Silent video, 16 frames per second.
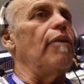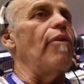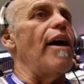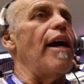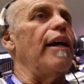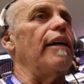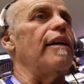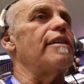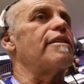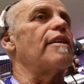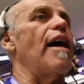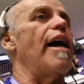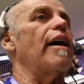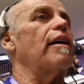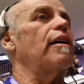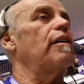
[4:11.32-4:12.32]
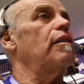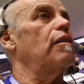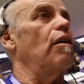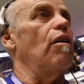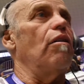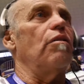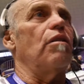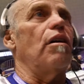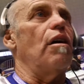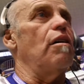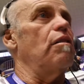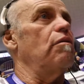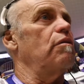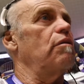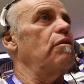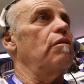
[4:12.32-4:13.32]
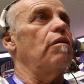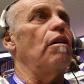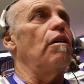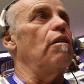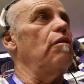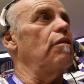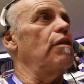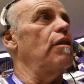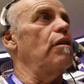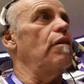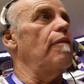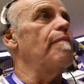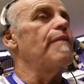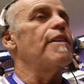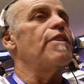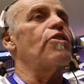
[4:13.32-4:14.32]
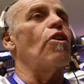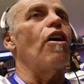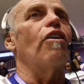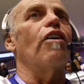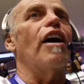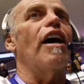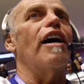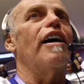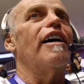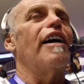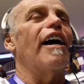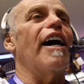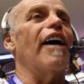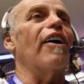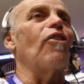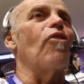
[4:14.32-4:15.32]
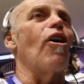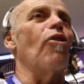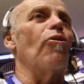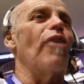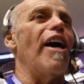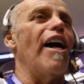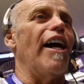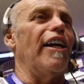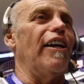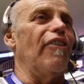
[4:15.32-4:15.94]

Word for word: Randy's like, oh no, oh no. So I quote Randy